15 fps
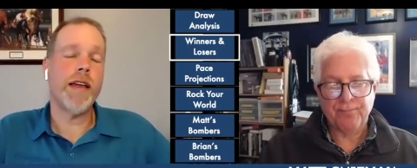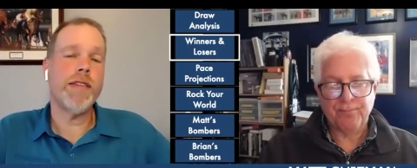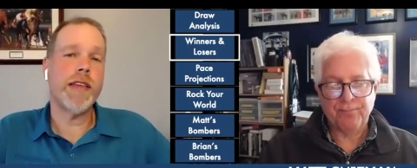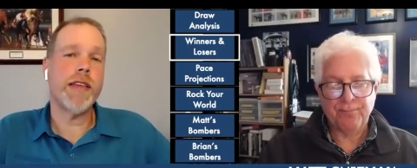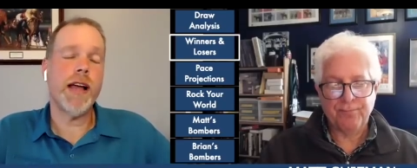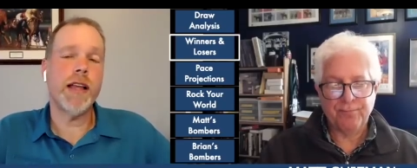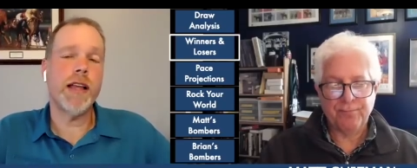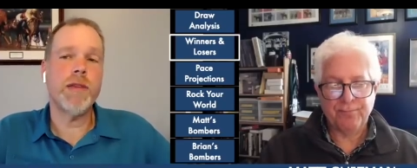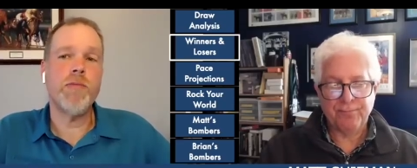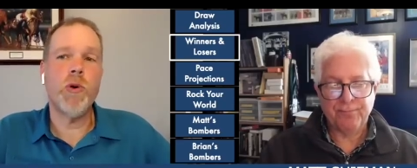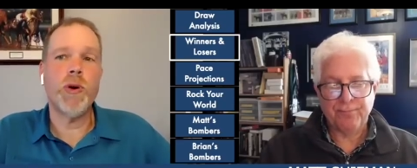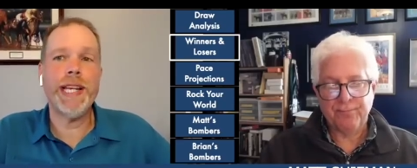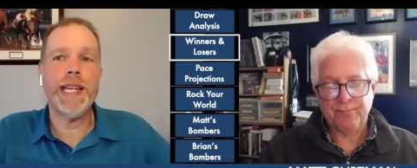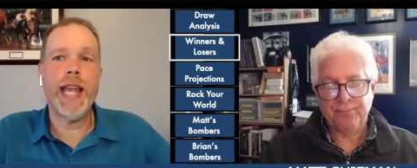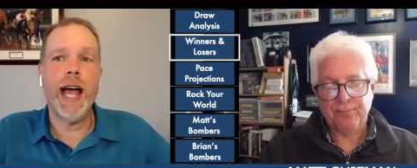Speaker 1: think, on the
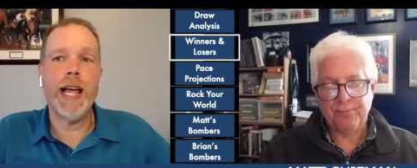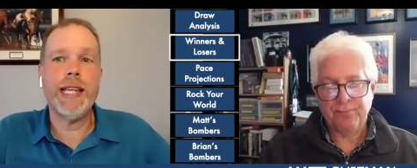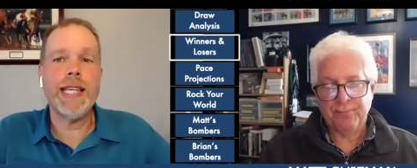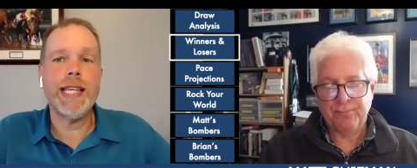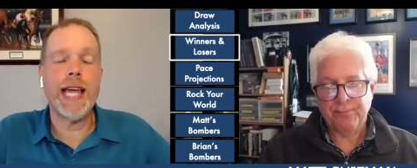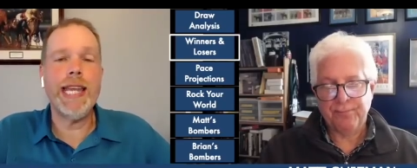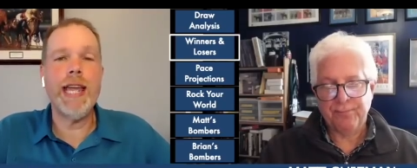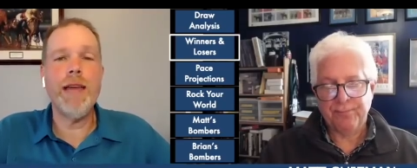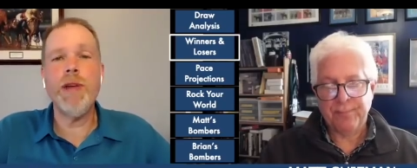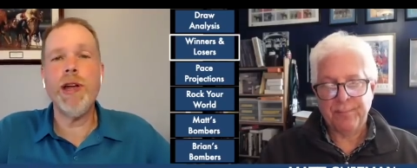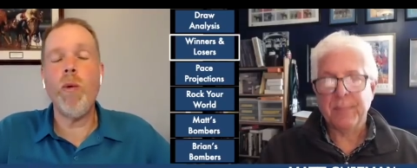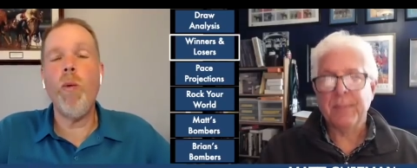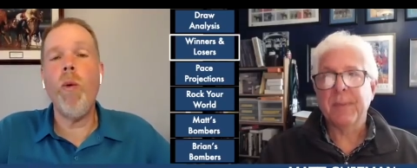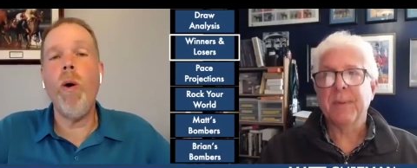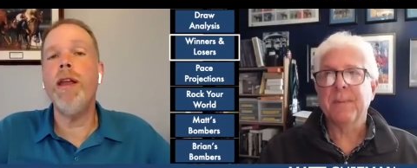morning line.
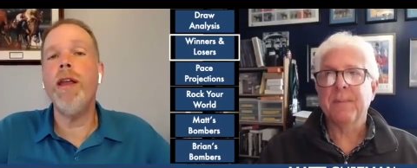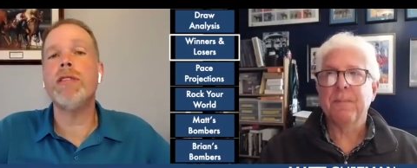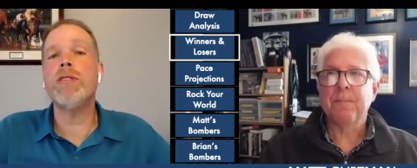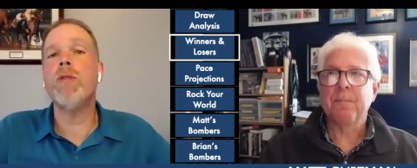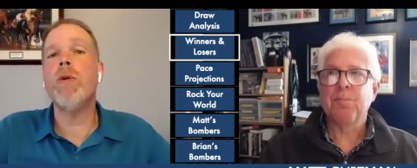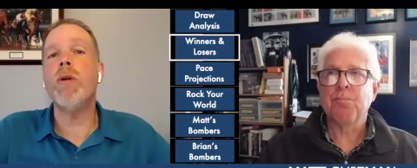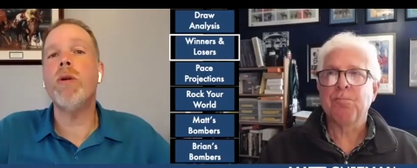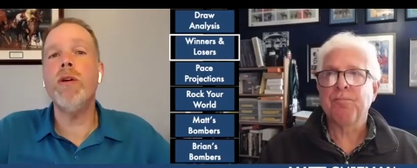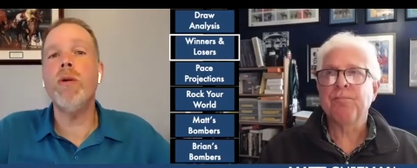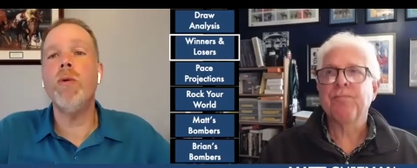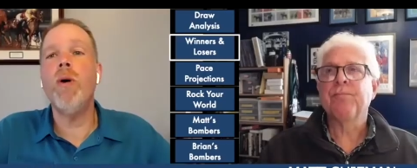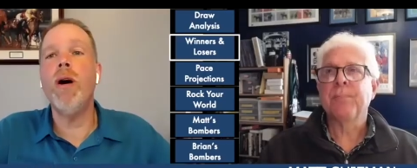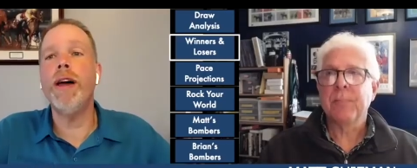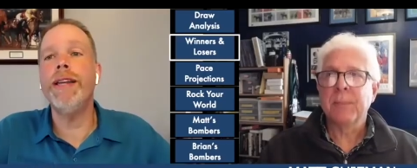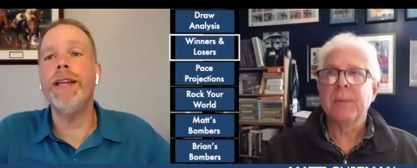Dynamic one at 20 to
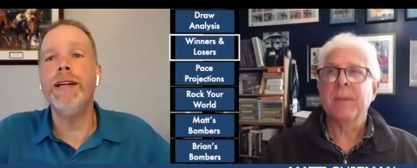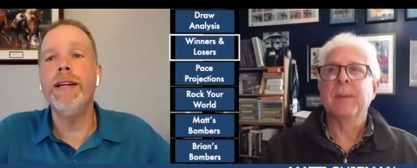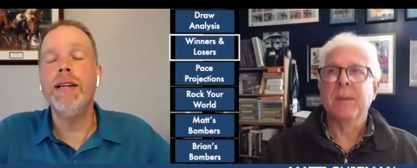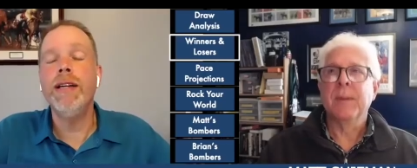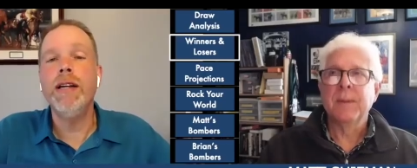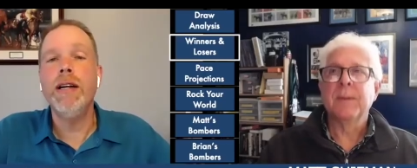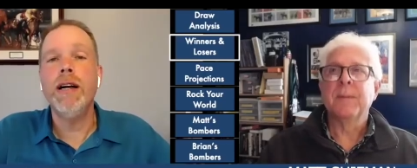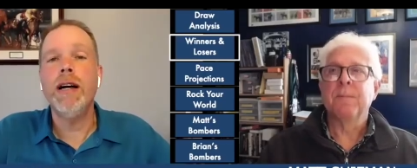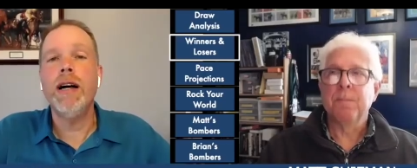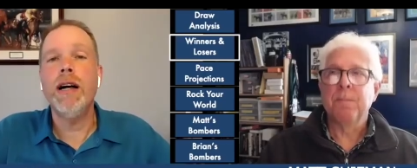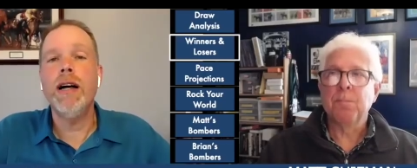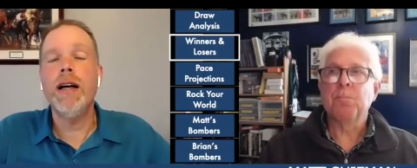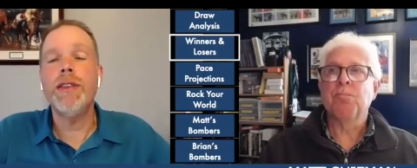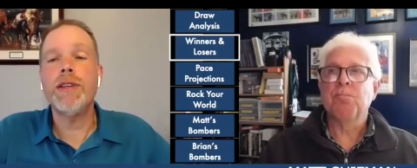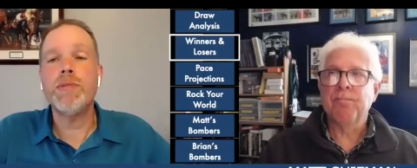1
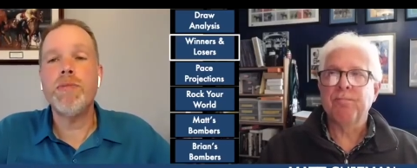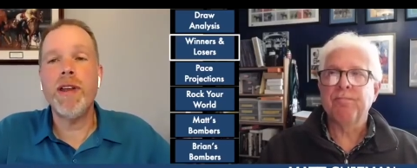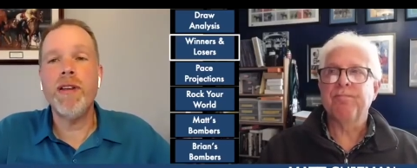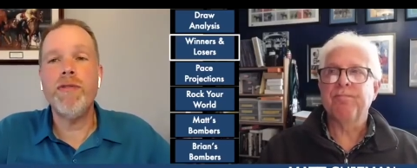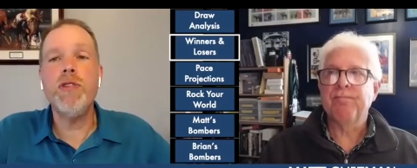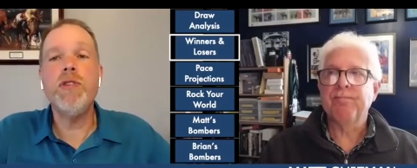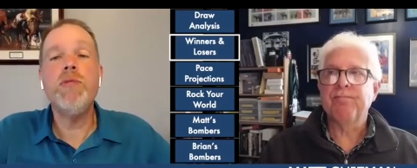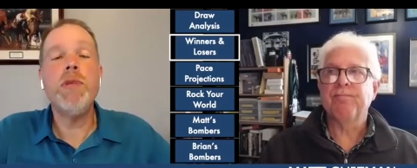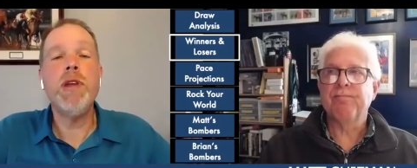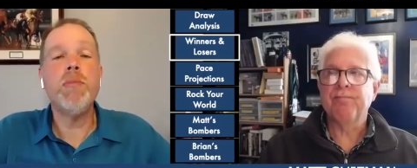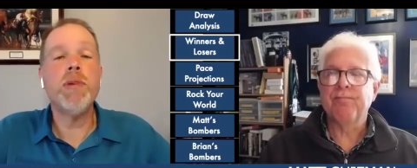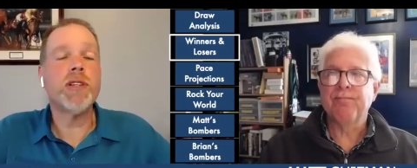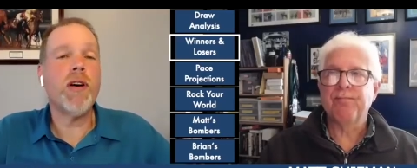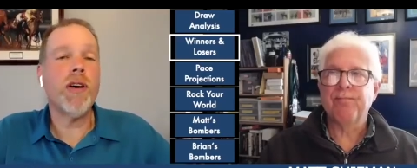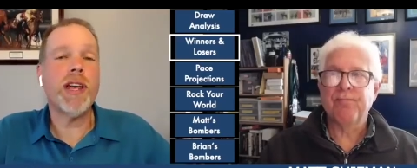uh, there's been a few
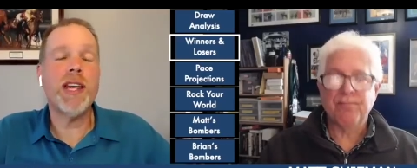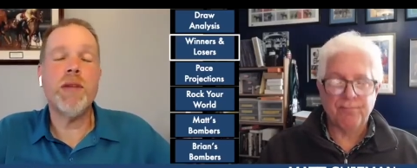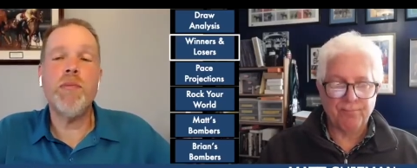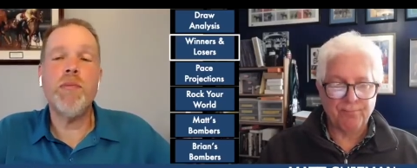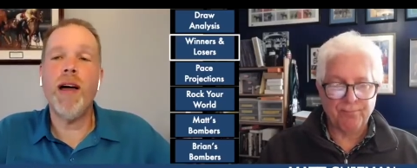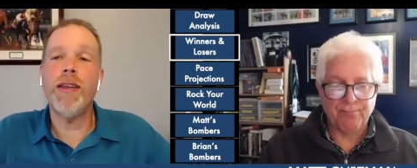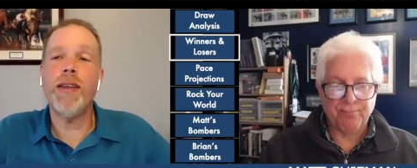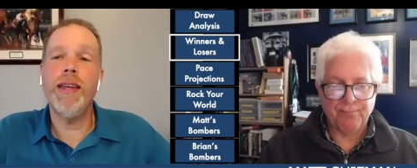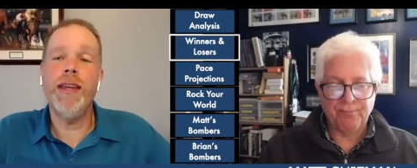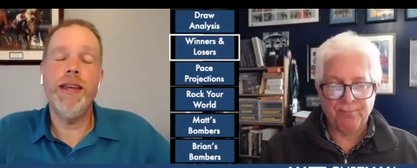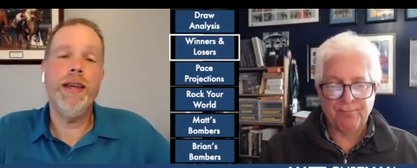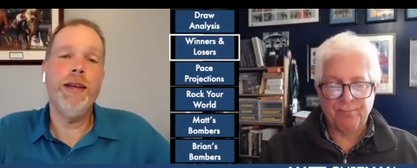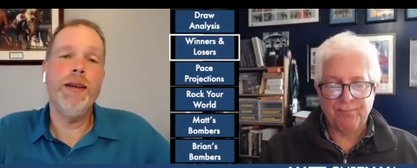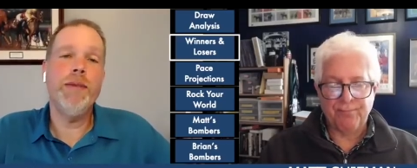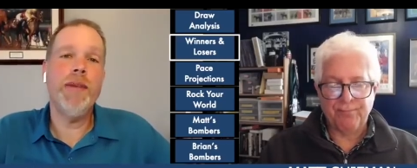people talking about
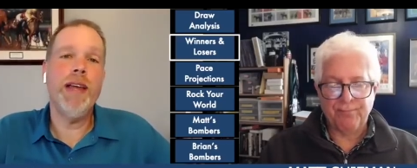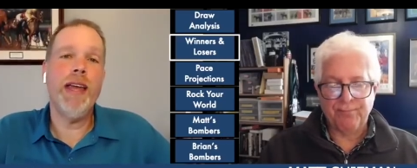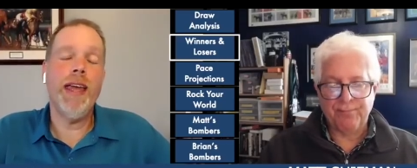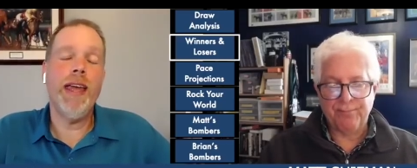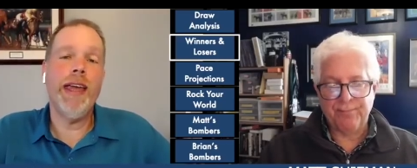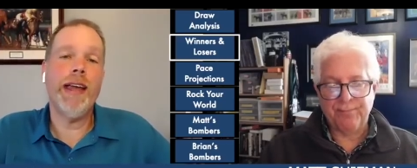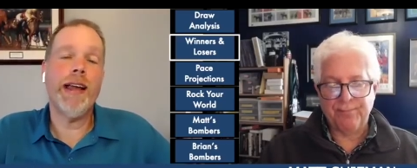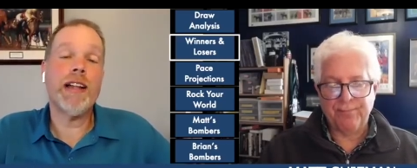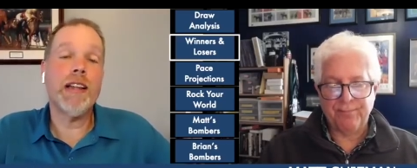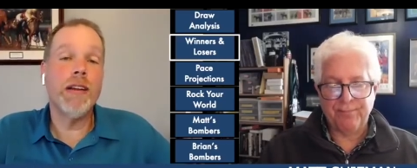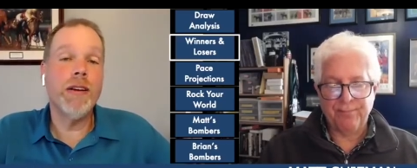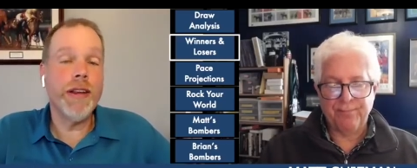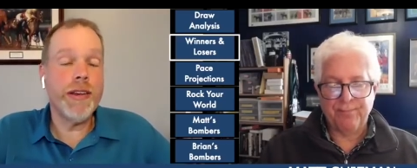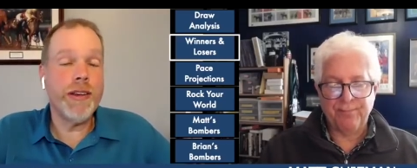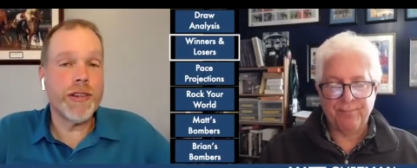him,
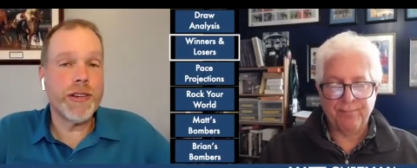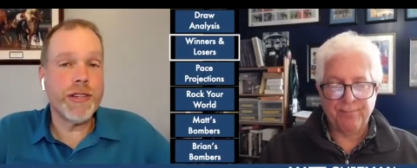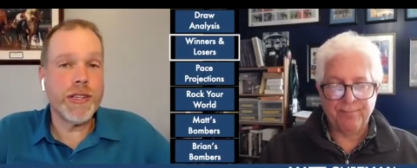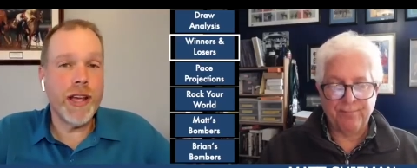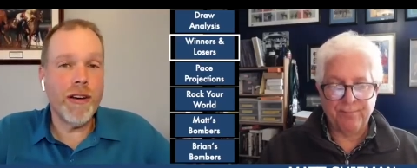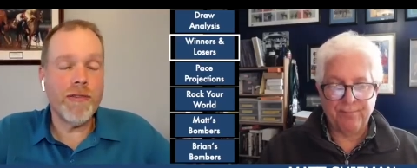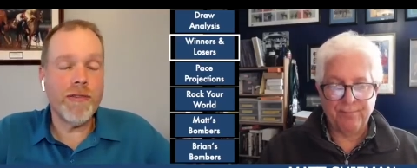including yourself,